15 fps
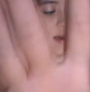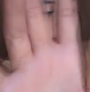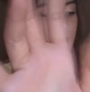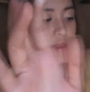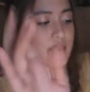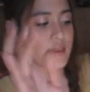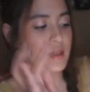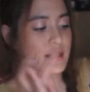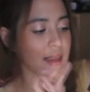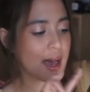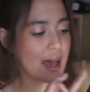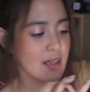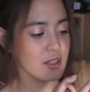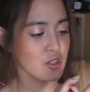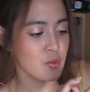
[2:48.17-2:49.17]
And the
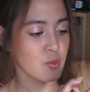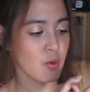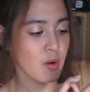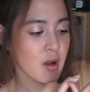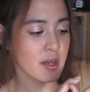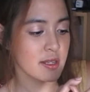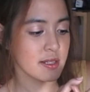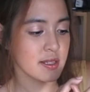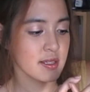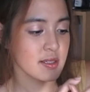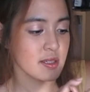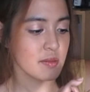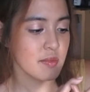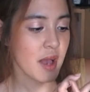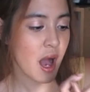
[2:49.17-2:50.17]
last one is
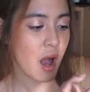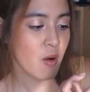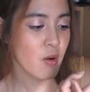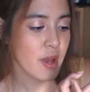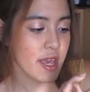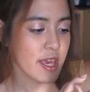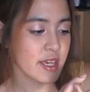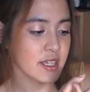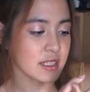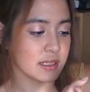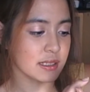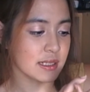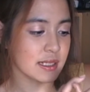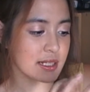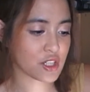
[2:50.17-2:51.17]
somehow a
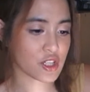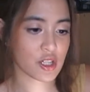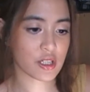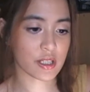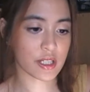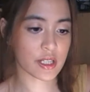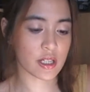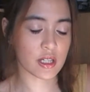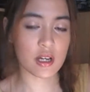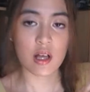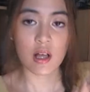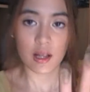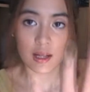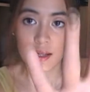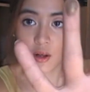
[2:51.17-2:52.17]
glittery,
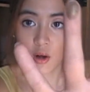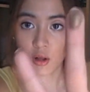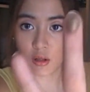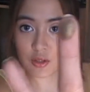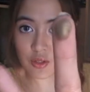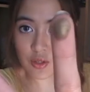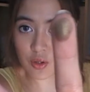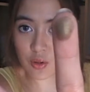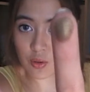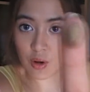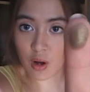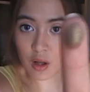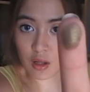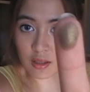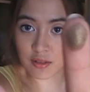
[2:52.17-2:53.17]
also
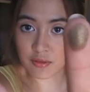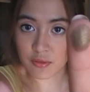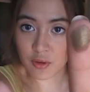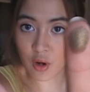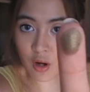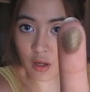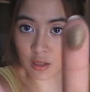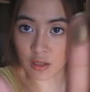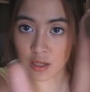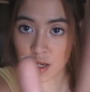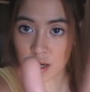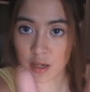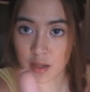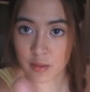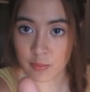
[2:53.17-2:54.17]
olive
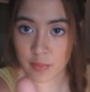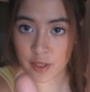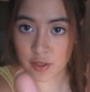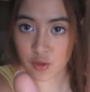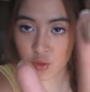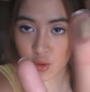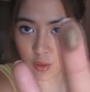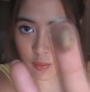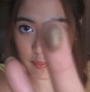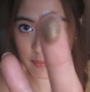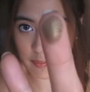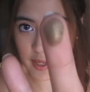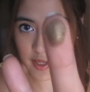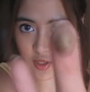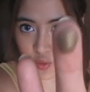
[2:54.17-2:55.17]
color, but
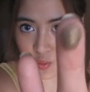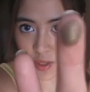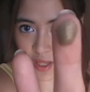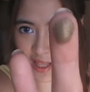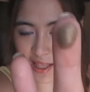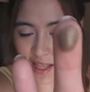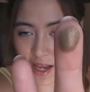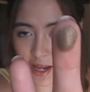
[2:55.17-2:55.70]
mixed with